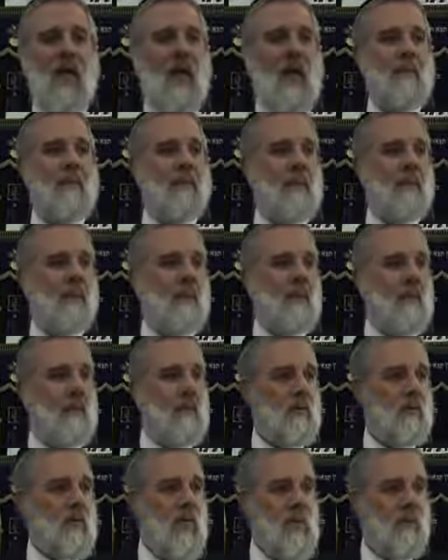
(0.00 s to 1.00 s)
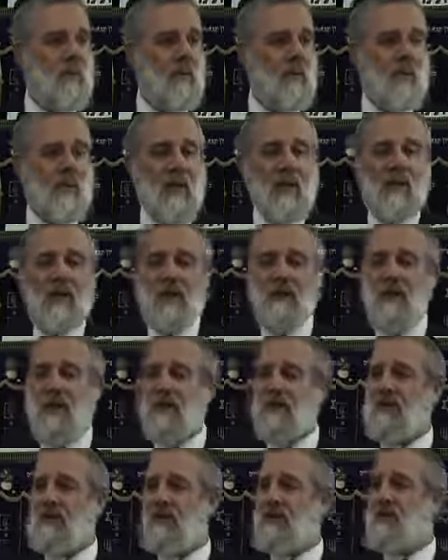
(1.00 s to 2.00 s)
apathy, to be apathetic
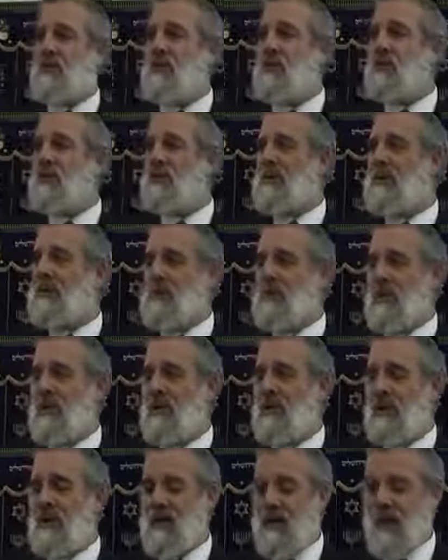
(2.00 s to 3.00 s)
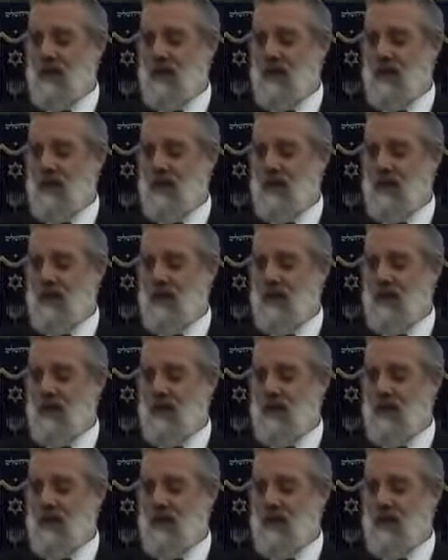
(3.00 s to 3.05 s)
about someone or something,